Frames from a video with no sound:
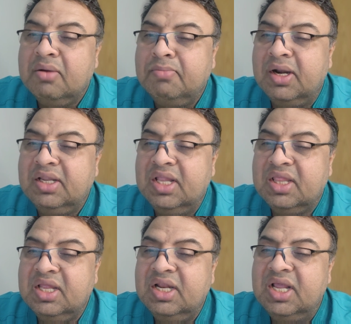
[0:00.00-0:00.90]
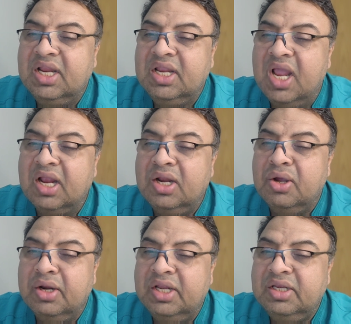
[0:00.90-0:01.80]
but the ciliary
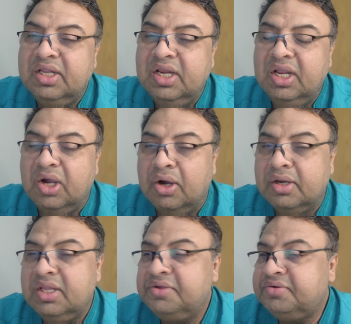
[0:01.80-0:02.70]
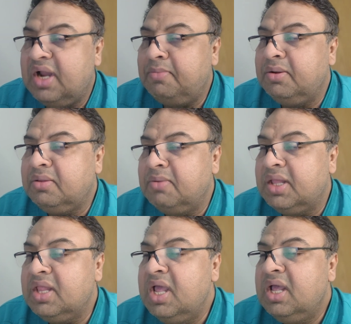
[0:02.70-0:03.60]
ganglion injury or the strabismus.